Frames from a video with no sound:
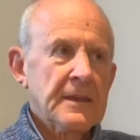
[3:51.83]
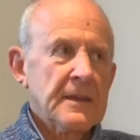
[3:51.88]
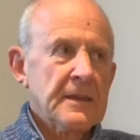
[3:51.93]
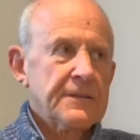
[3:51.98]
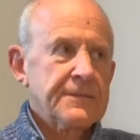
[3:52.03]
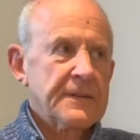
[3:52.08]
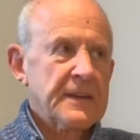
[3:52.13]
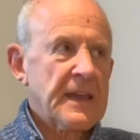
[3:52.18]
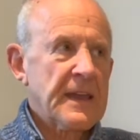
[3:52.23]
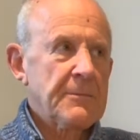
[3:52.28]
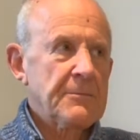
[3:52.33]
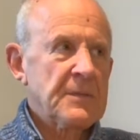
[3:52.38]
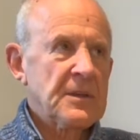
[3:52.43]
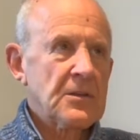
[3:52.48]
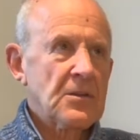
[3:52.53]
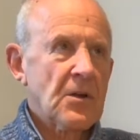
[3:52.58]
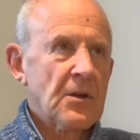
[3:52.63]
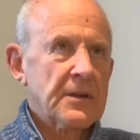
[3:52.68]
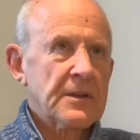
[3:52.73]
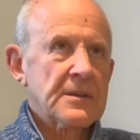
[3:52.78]

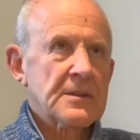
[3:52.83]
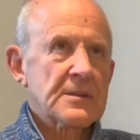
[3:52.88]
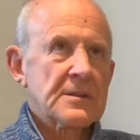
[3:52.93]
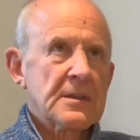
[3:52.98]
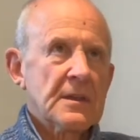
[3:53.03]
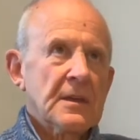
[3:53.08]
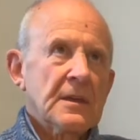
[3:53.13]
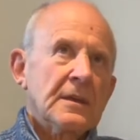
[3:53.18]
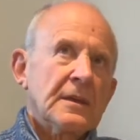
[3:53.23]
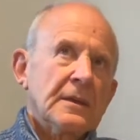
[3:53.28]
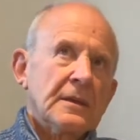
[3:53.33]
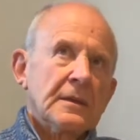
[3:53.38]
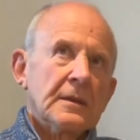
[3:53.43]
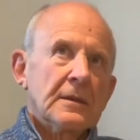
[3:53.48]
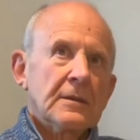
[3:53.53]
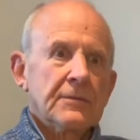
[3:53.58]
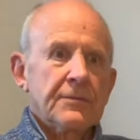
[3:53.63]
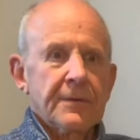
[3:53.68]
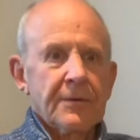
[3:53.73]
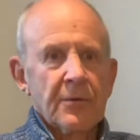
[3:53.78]
Forget-me-not is,
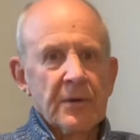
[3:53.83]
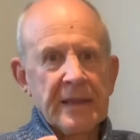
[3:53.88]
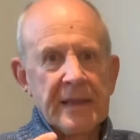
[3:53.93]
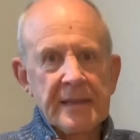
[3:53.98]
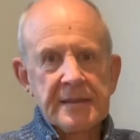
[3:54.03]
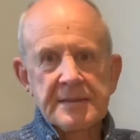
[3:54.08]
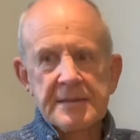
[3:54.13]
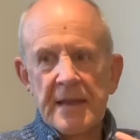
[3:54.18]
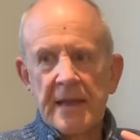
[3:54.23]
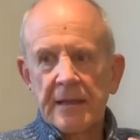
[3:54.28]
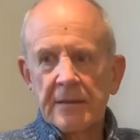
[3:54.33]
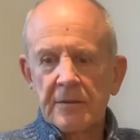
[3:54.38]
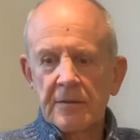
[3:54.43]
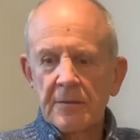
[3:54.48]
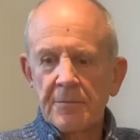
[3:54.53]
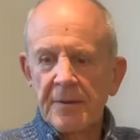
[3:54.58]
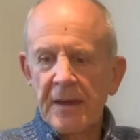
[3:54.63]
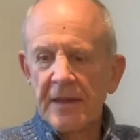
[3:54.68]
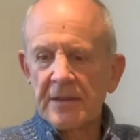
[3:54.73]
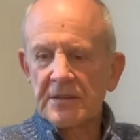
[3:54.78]
if we want to get down to the
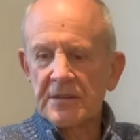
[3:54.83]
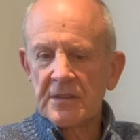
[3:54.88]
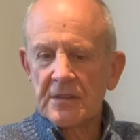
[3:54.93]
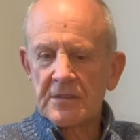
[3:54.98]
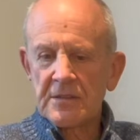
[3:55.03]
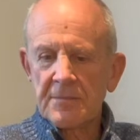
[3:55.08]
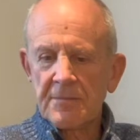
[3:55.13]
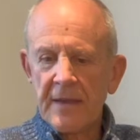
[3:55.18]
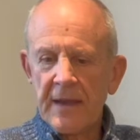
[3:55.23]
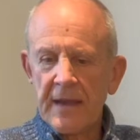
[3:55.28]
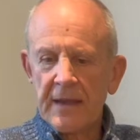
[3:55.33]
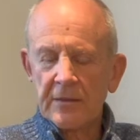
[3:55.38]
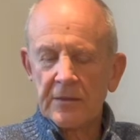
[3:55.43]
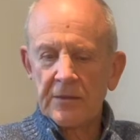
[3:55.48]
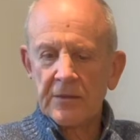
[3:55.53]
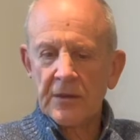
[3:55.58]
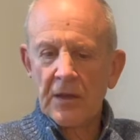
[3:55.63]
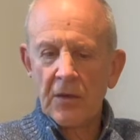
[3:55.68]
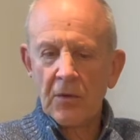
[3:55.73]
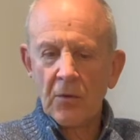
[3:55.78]
basics about,
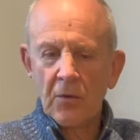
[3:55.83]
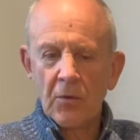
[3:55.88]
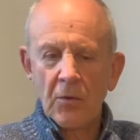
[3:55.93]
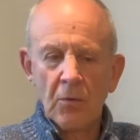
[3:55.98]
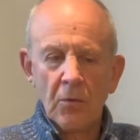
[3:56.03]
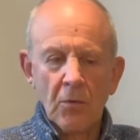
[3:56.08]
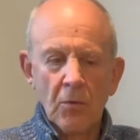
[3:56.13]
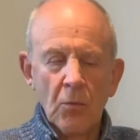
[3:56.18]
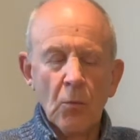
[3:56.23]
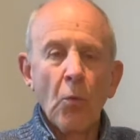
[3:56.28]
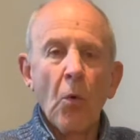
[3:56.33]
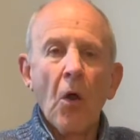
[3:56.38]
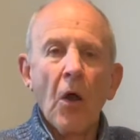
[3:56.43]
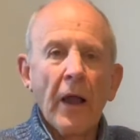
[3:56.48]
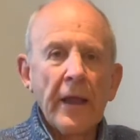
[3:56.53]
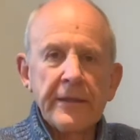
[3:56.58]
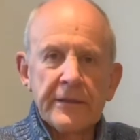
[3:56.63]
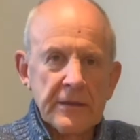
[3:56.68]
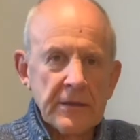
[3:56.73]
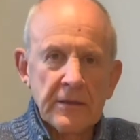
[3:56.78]

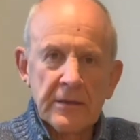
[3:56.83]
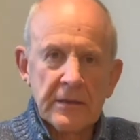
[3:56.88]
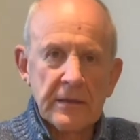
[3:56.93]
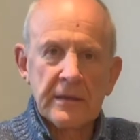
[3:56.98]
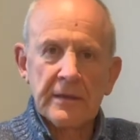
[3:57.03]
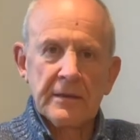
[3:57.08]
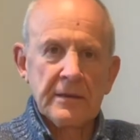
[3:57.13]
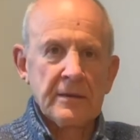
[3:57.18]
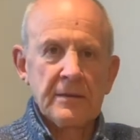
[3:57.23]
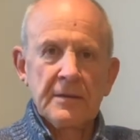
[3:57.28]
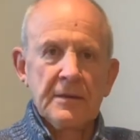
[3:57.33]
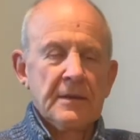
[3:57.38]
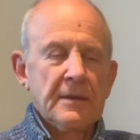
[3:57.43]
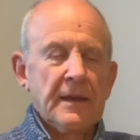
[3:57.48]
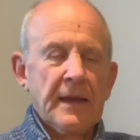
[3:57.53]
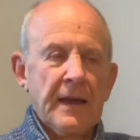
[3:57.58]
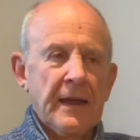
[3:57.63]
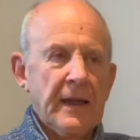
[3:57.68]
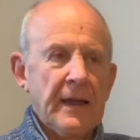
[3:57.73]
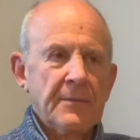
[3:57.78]
why you're here.
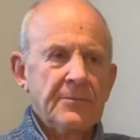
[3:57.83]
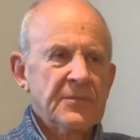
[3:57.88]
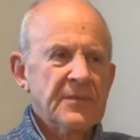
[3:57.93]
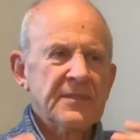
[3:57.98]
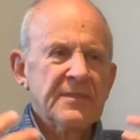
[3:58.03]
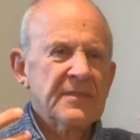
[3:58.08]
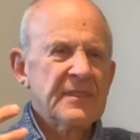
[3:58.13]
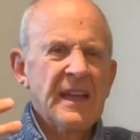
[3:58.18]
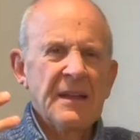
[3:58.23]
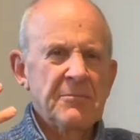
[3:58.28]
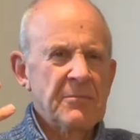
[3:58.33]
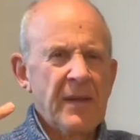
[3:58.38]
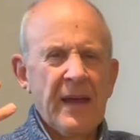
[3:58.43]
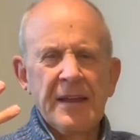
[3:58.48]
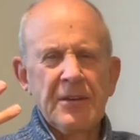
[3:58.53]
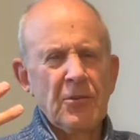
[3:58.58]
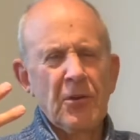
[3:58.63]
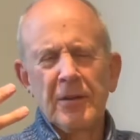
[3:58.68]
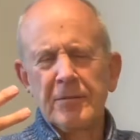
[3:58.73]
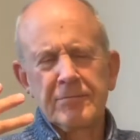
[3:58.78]
That may
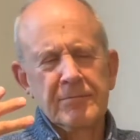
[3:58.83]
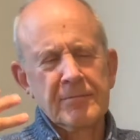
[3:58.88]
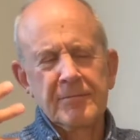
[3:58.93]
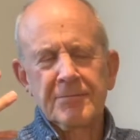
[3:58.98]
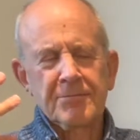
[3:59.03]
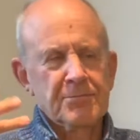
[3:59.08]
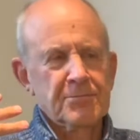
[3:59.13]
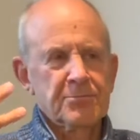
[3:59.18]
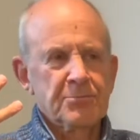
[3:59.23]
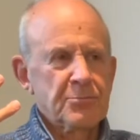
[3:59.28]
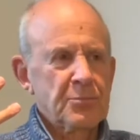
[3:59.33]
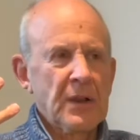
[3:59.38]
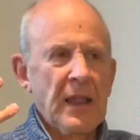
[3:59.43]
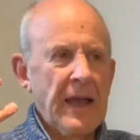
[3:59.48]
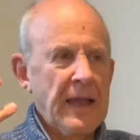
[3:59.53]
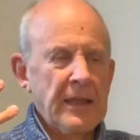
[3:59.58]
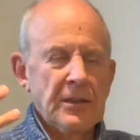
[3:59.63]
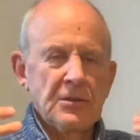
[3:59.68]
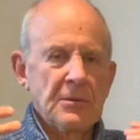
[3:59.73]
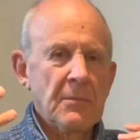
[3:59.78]
not
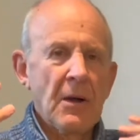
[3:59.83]
play in your